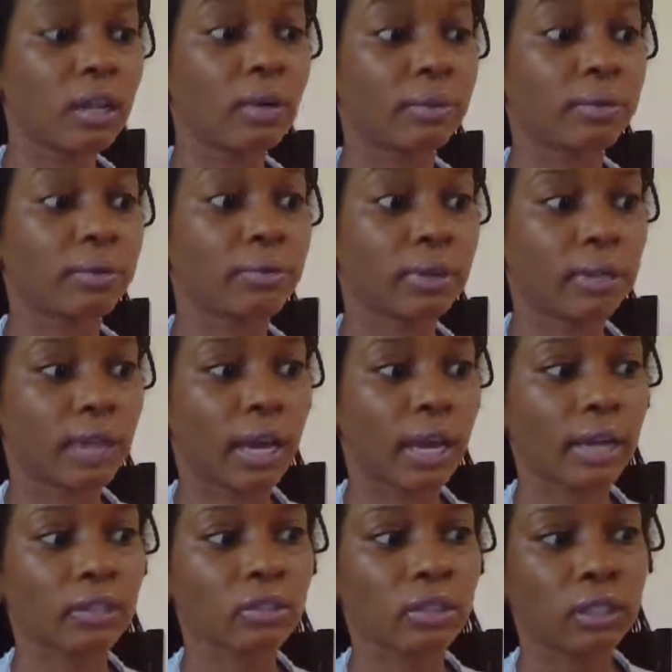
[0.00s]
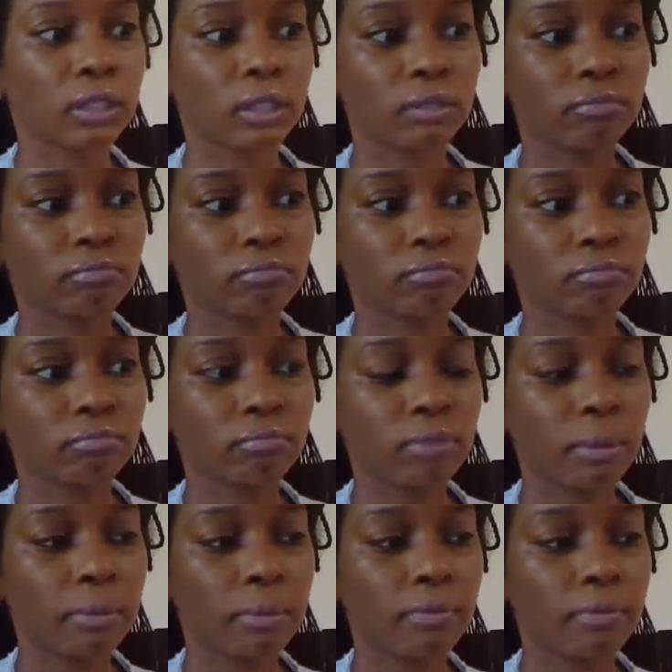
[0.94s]
No, three actually,
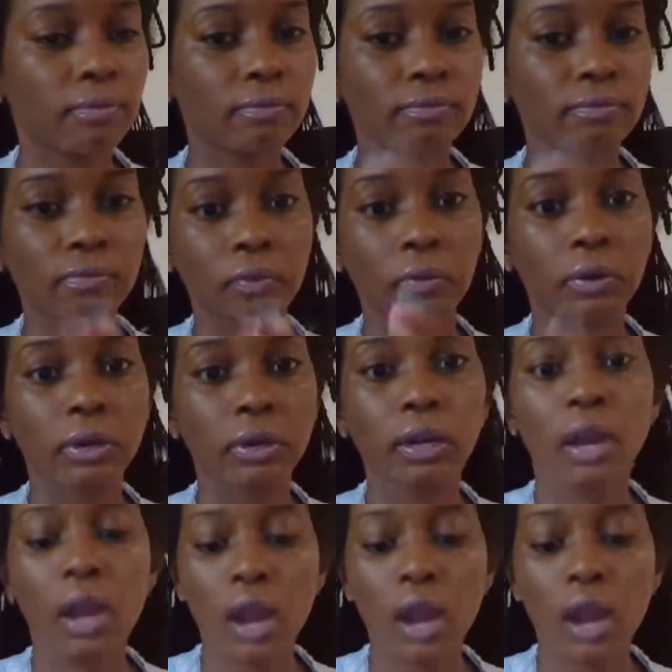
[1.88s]
maybe four.